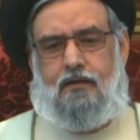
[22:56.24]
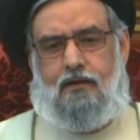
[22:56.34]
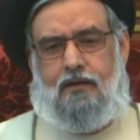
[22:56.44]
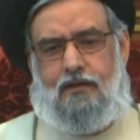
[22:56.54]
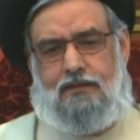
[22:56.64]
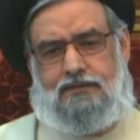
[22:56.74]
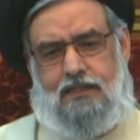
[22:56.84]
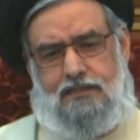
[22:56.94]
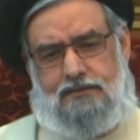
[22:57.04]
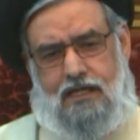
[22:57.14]
and he
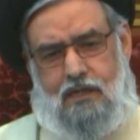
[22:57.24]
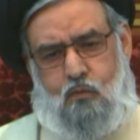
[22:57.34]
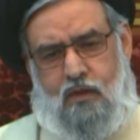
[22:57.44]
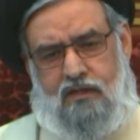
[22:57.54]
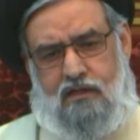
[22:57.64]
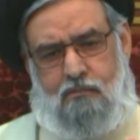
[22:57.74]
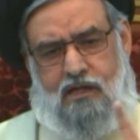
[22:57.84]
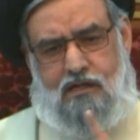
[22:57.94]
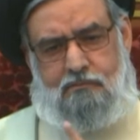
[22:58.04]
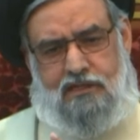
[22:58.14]
says that when
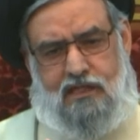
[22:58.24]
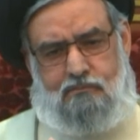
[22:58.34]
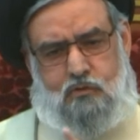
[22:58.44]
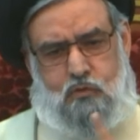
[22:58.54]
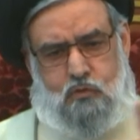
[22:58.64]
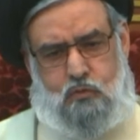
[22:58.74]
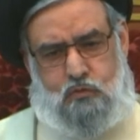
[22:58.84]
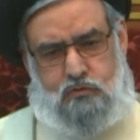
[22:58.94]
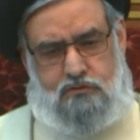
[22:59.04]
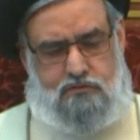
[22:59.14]
Imam came to
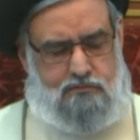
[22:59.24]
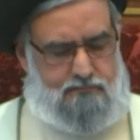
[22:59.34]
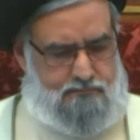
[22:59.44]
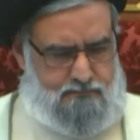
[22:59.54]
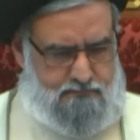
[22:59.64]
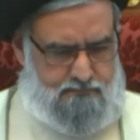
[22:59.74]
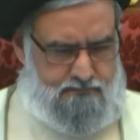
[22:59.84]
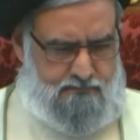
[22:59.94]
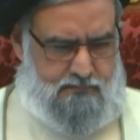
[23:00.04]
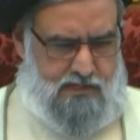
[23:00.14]
Tus
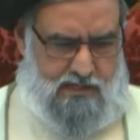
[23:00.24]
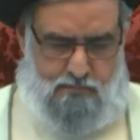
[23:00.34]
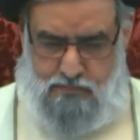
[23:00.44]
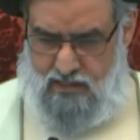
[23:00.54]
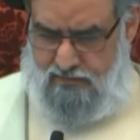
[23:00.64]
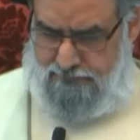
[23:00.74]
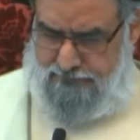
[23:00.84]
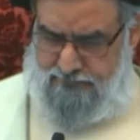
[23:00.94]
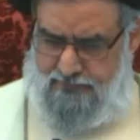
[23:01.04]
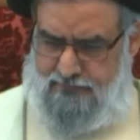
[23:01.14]
and Marv,
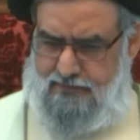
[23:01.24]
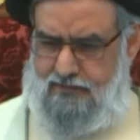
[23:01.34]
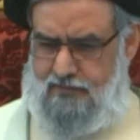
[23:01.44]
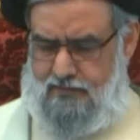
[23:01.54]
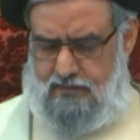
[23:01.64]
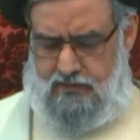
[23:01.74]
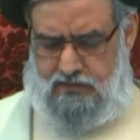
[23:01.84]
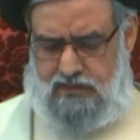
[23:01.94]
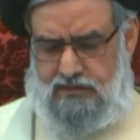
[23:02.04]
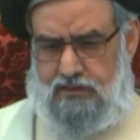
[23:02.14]

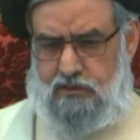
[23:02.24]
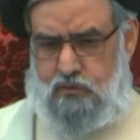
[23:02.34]
it says in